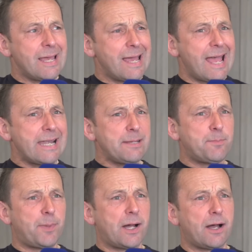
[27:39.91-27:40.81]
At any
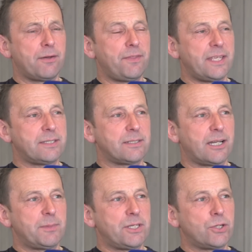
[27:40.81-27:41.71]
part of this
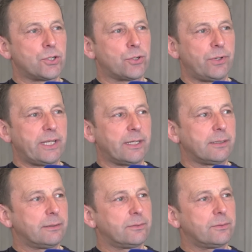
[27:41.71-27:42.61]
time in your career,
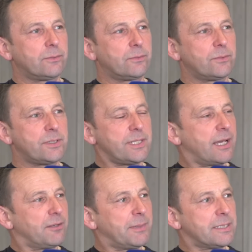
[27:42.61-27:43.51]
was the
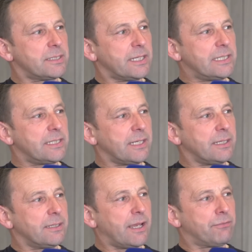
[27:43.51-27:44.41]
Isle of Man
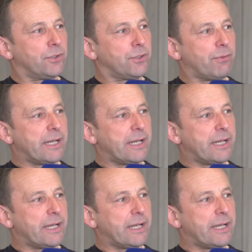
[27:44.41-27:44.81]
TT ever on the